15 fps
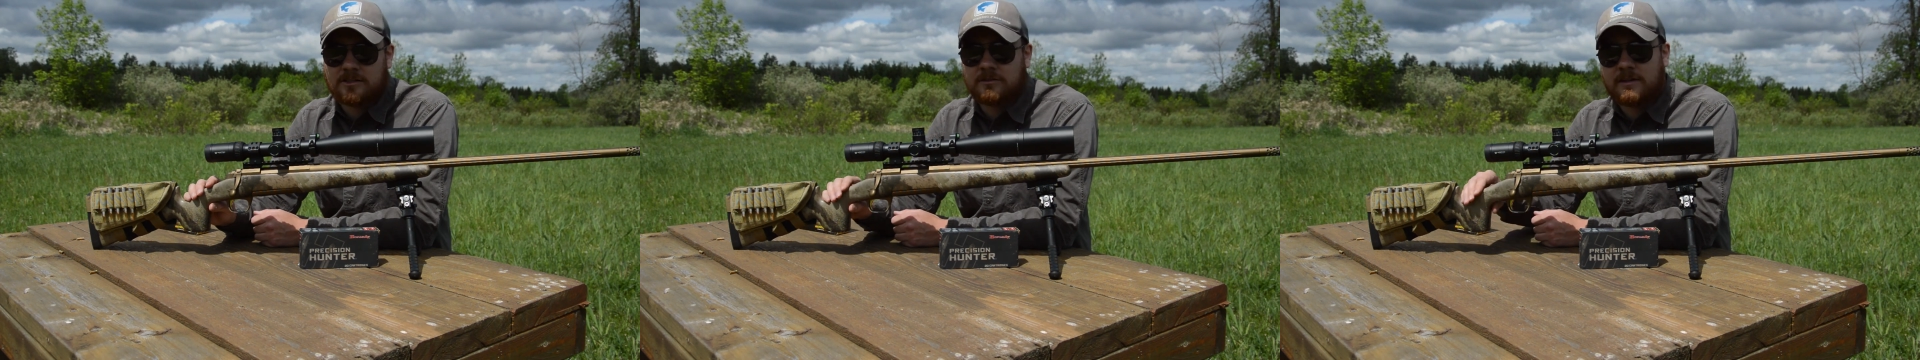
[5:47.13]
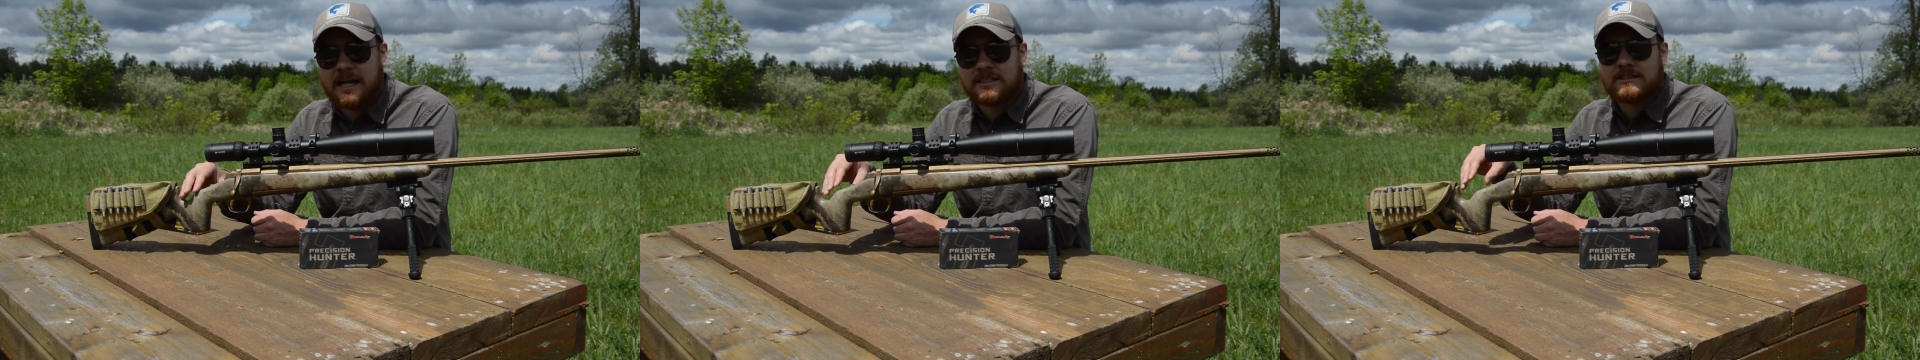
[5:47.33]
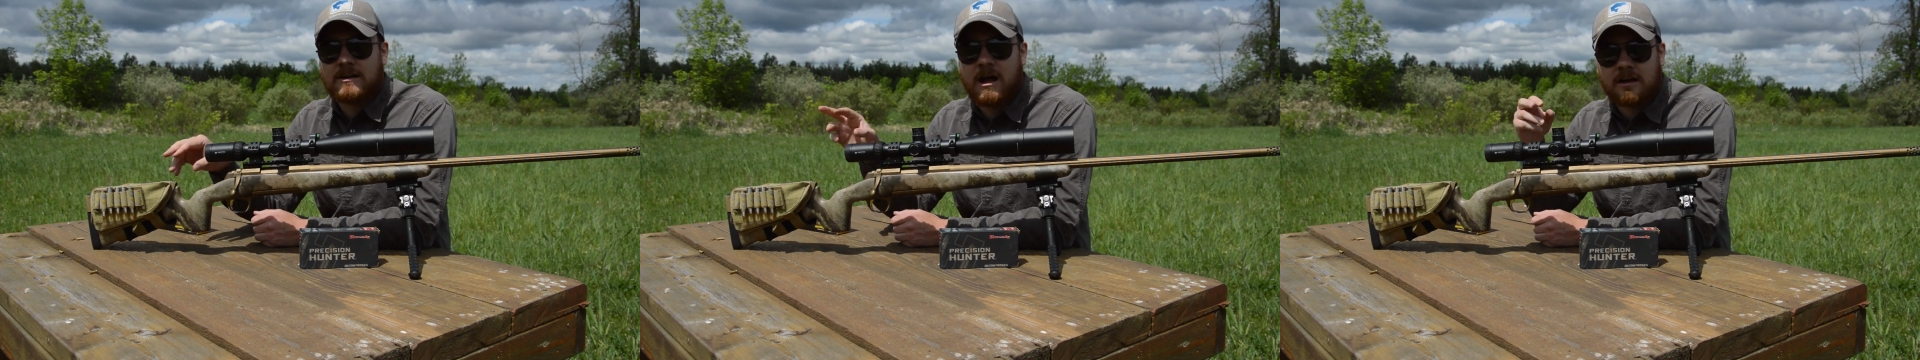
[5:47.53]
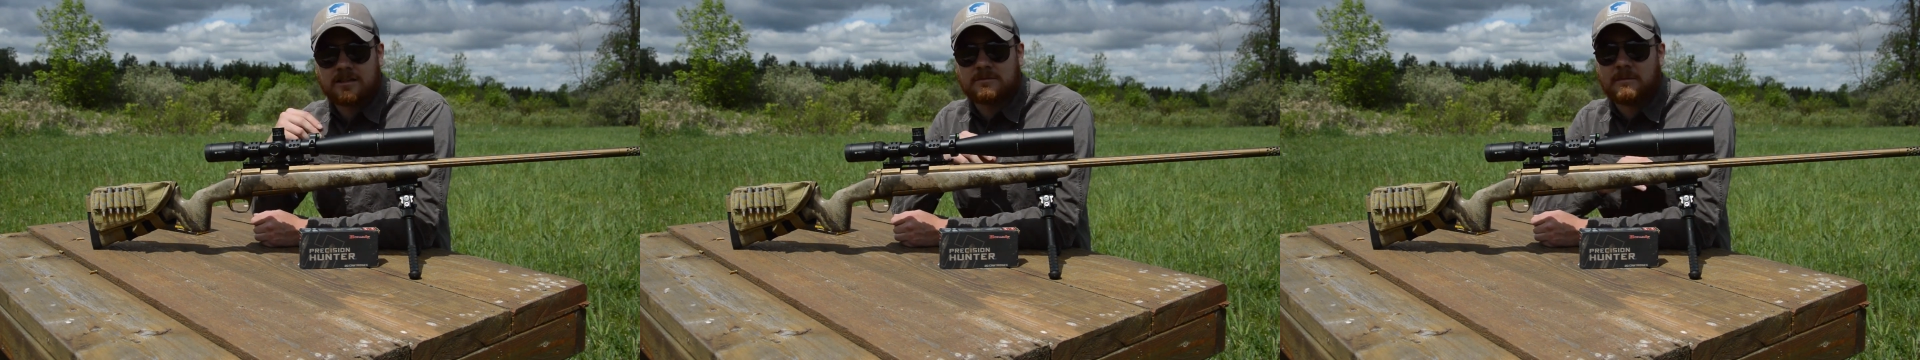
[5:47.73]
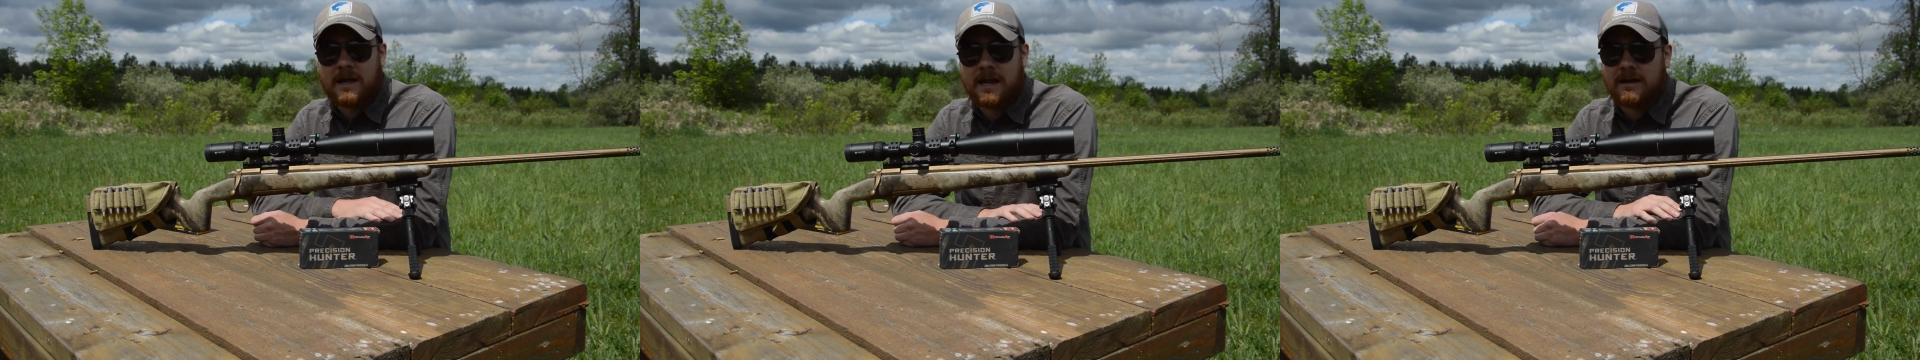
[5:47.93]
So that stock
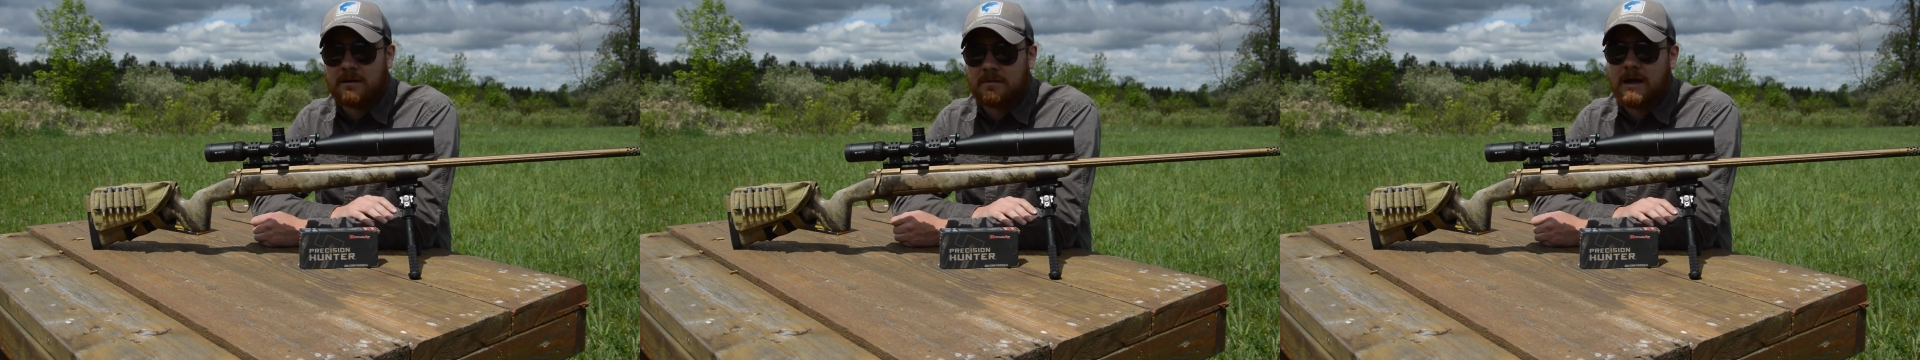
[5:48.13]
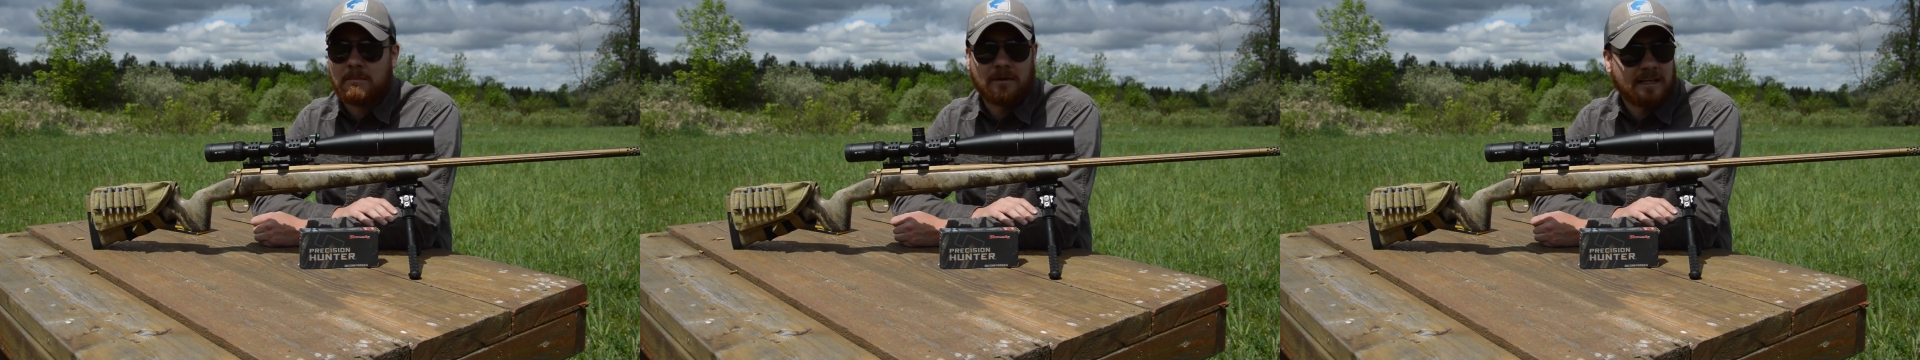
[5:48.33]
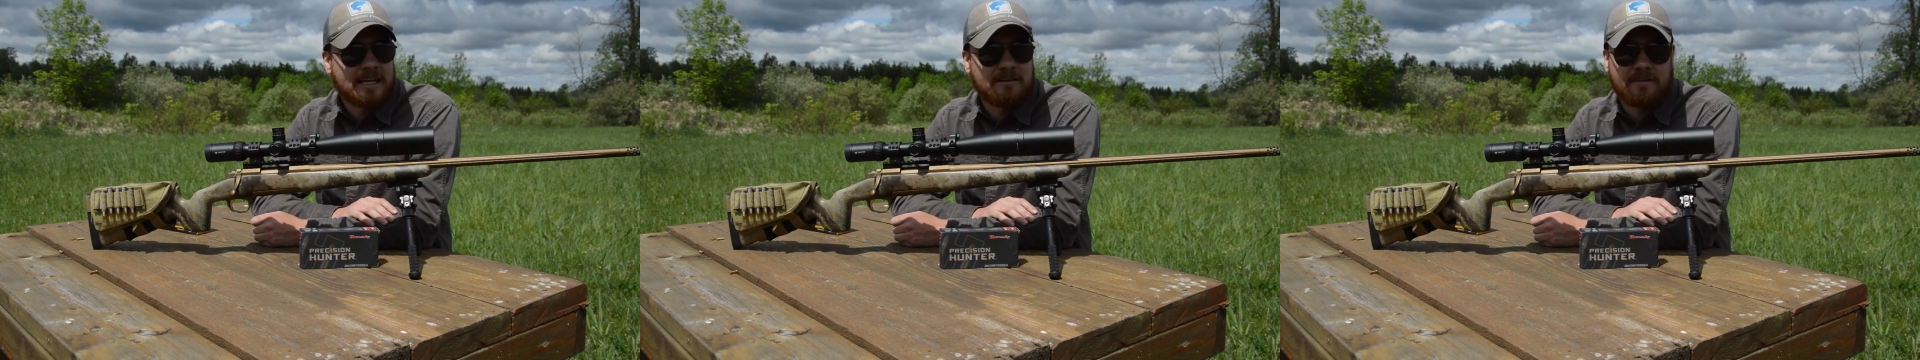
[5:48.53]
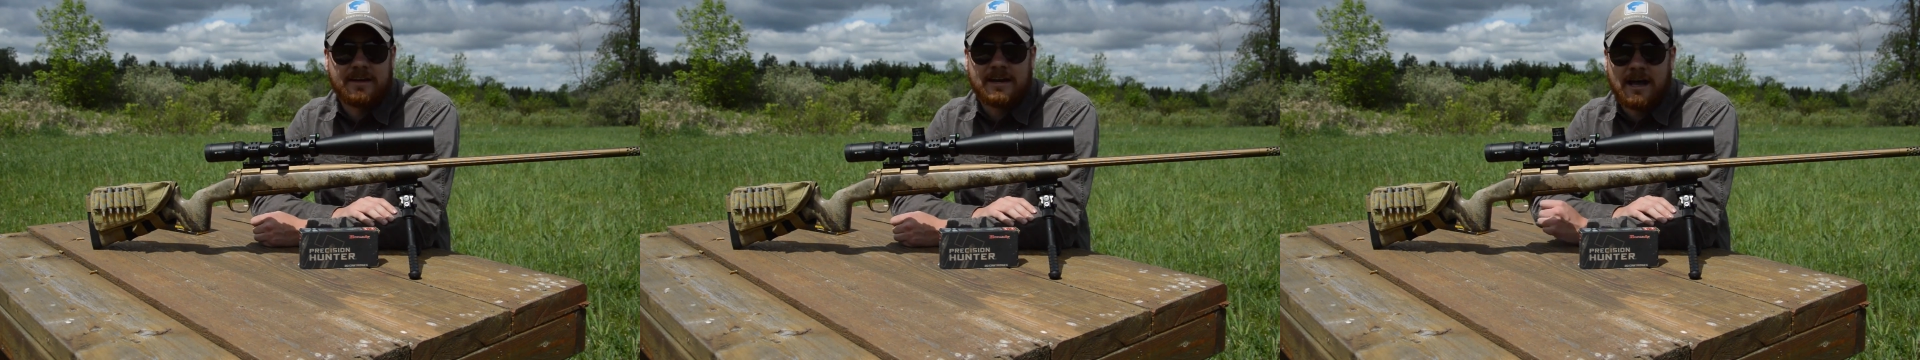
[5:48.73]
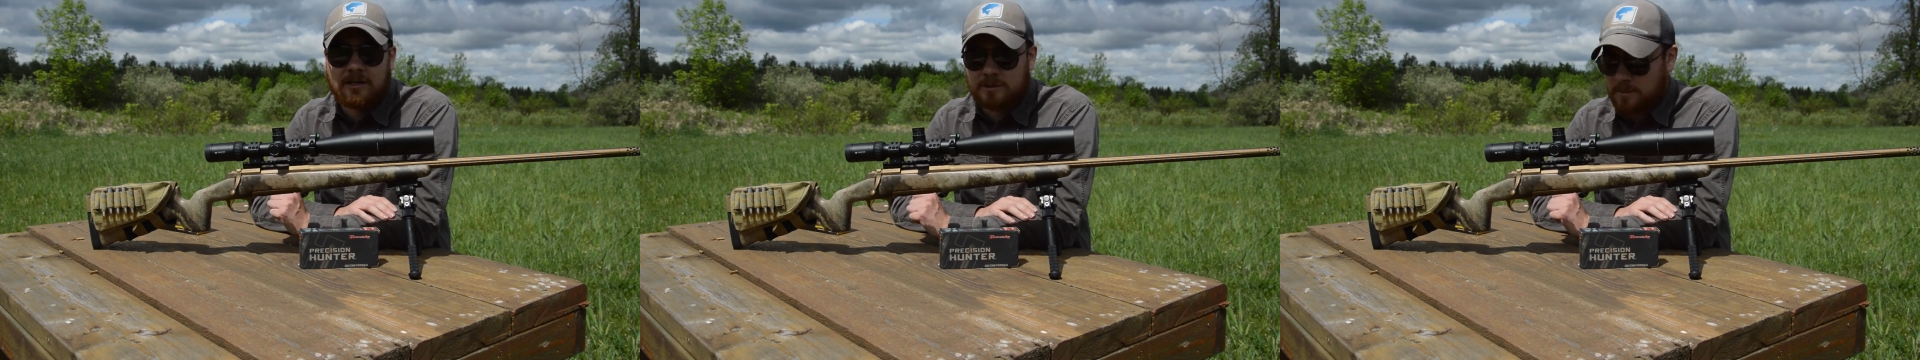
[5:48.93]
is made, I believe, in-house